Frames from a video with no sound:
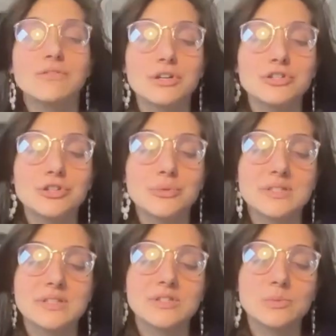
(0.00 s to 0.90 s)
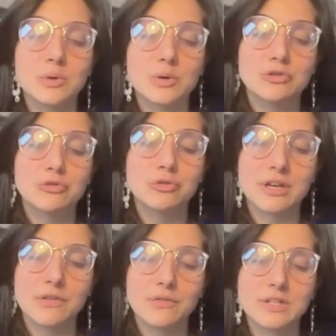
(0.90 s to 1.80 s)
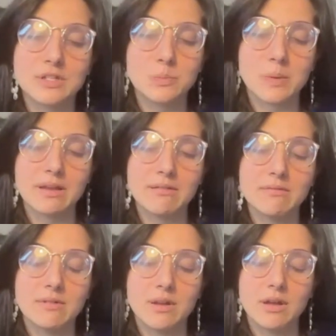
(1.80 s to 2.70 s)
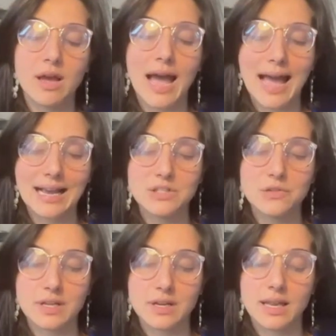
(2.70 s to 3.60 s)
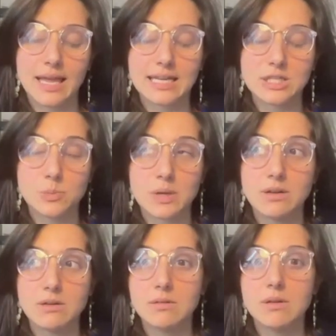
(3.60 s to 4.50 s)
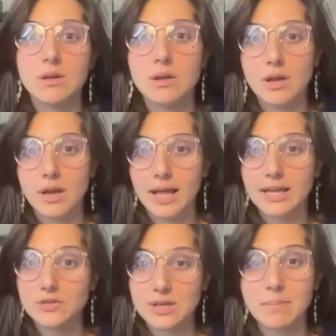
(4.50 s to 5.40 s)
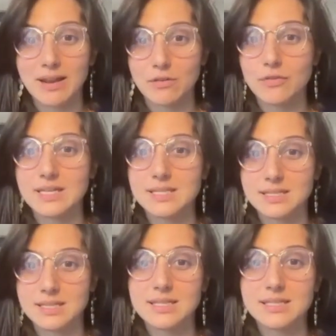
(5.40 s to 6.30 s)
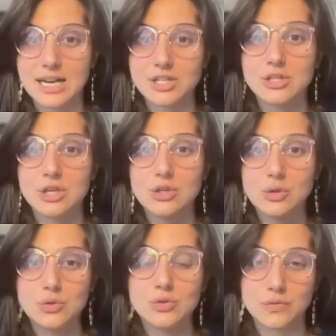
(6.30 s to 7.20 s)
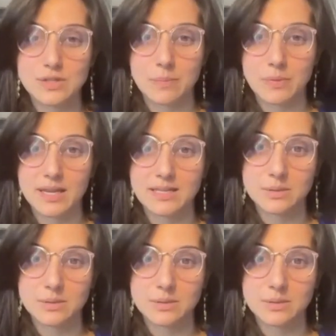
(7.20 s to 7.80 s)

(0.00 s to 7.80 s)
virtue is a spiritual gift that's been activated, like it's been like you said, manifested. It's actually the use of something as